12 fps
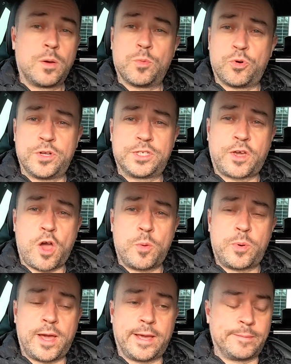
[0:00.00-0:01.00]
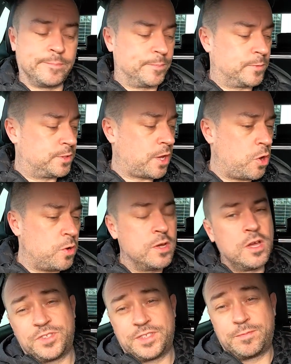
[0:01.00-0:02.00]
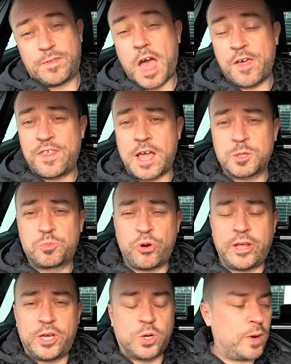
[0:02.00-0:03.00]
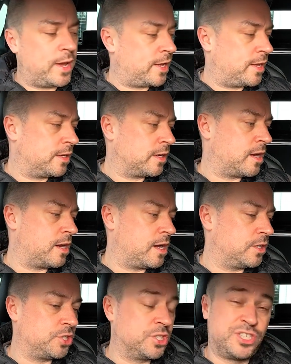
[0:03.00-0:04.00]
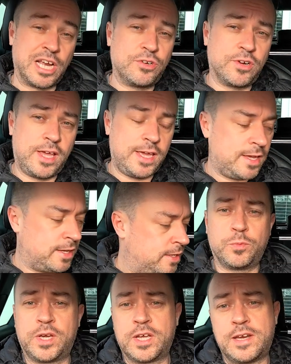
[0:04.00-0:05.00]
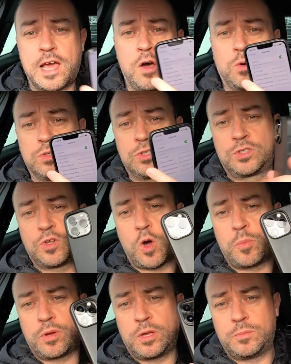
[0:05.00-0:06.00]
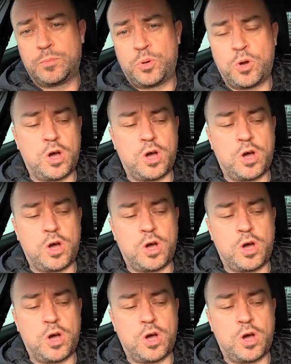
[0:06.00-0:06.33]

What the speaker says: We're into CarPlay. So I think that's pretty quick. Just generally, we can now stop and put